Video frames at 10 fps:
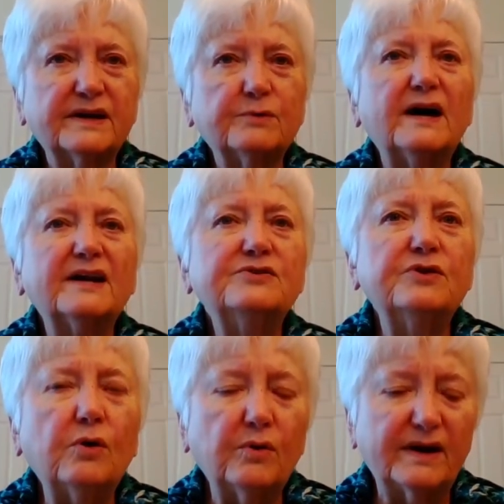They want to
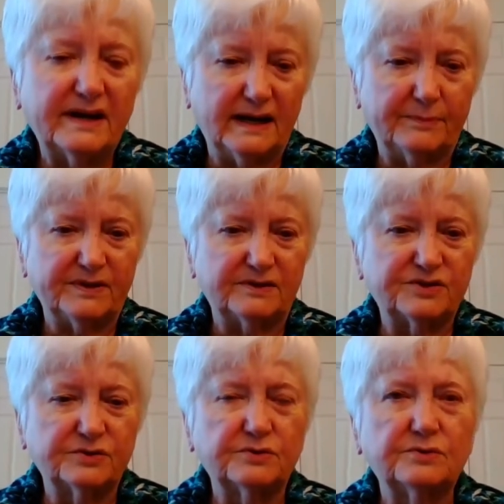know what happened
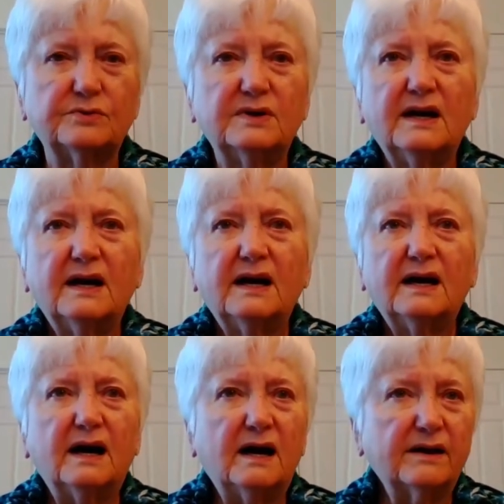to
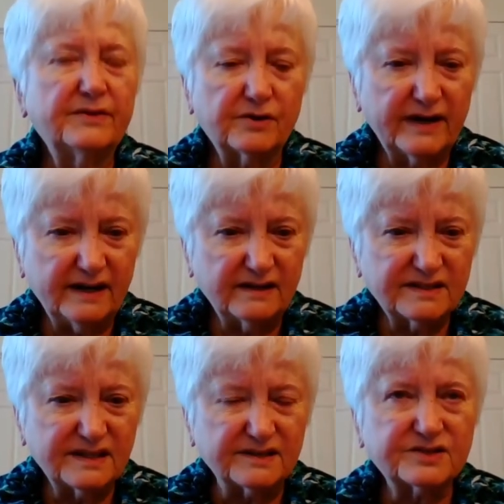their
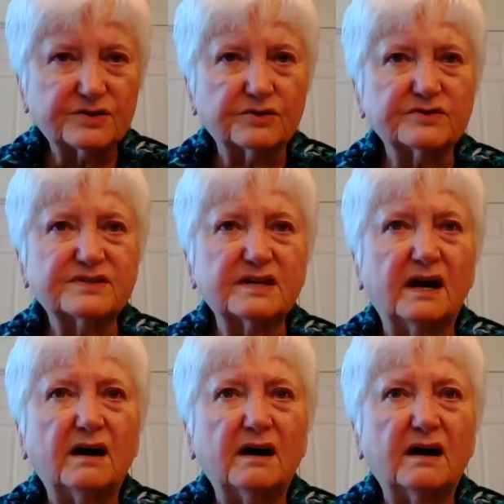ancestors.